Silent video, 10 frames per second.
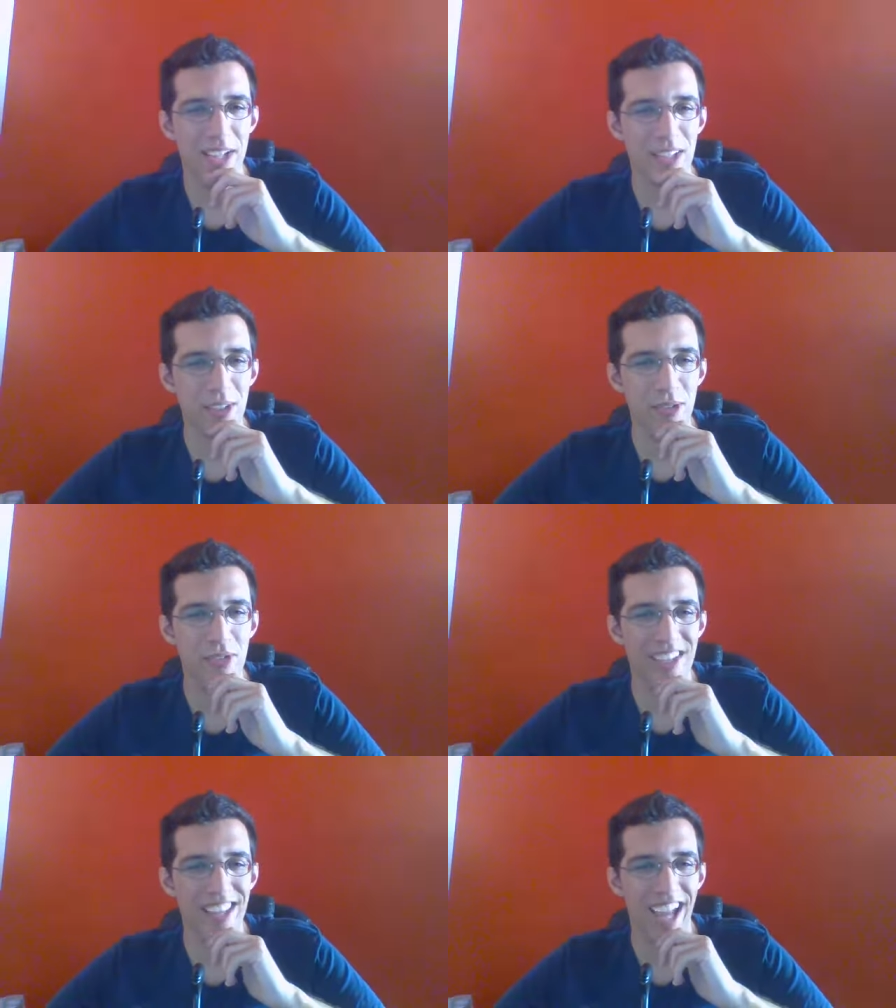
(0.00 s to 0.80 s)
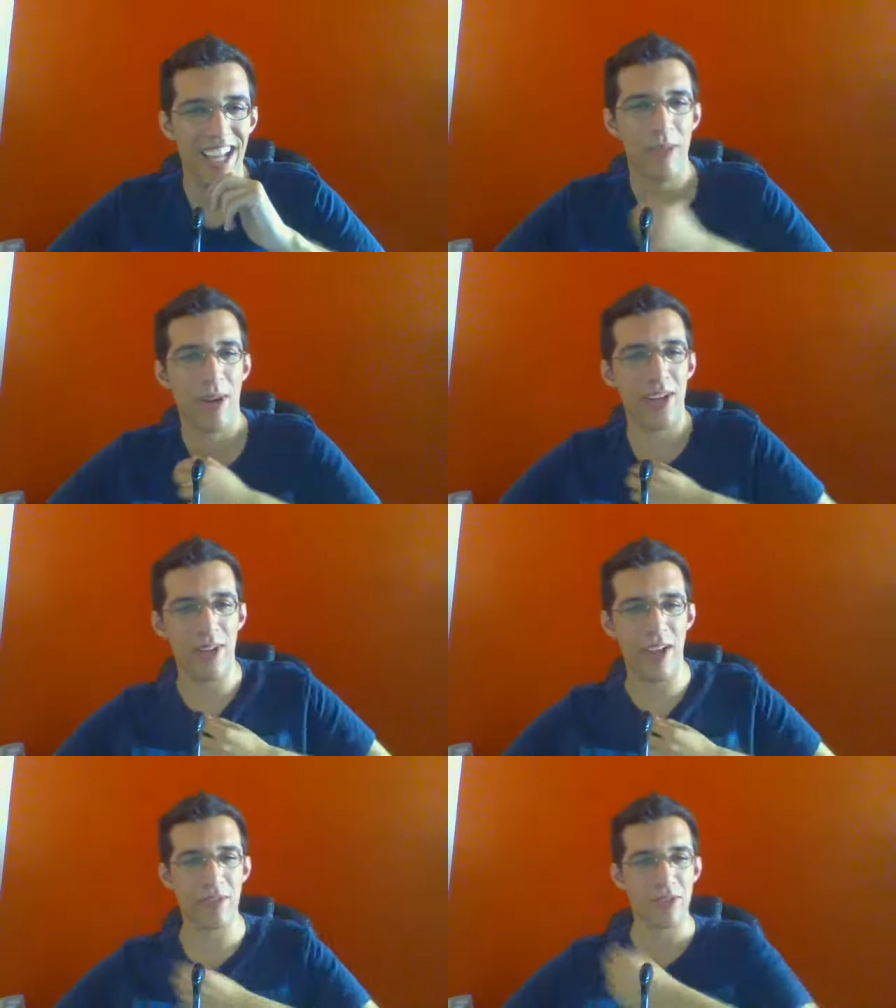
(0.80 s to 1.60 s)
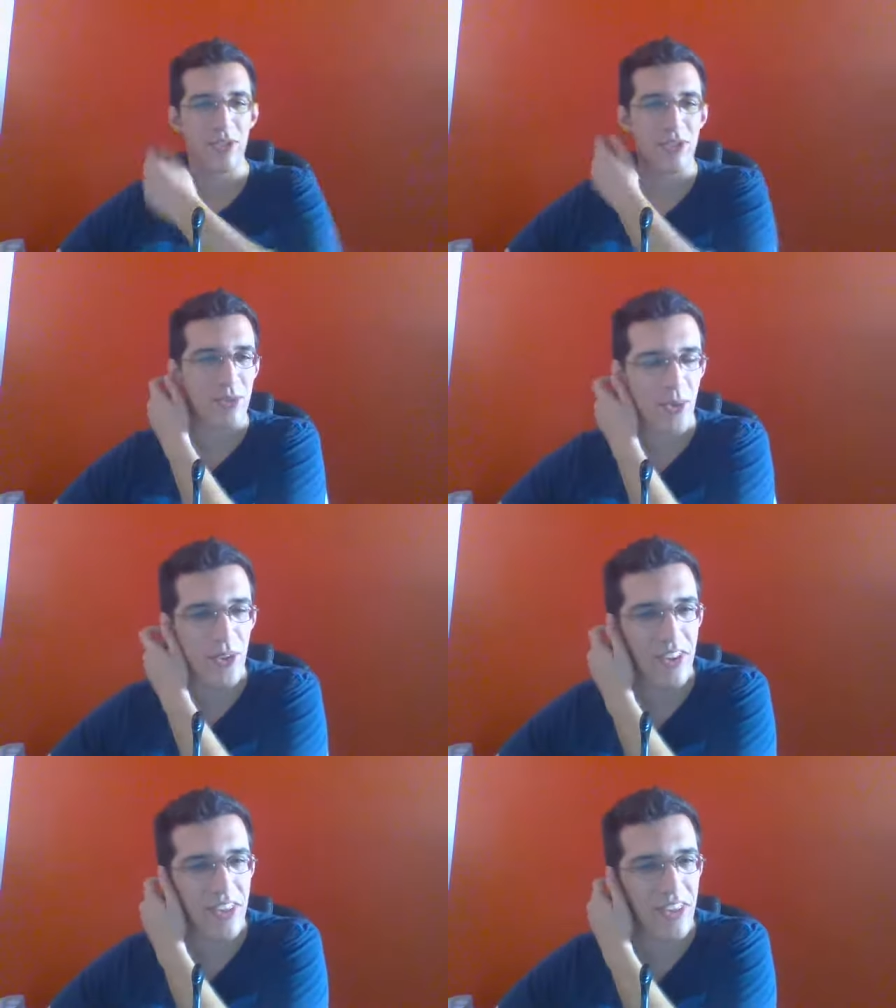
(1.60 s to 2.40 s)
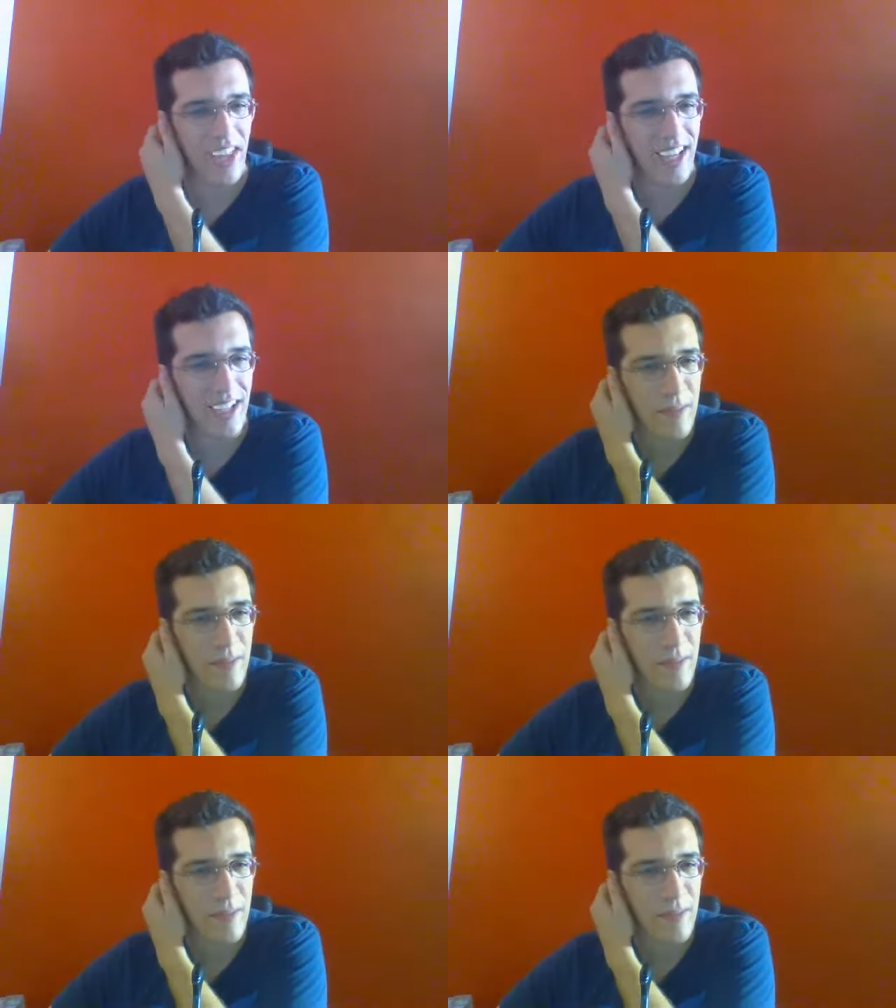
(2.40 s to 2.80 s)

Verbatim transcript: Luffy, dang it, why do you have to destroy the thing?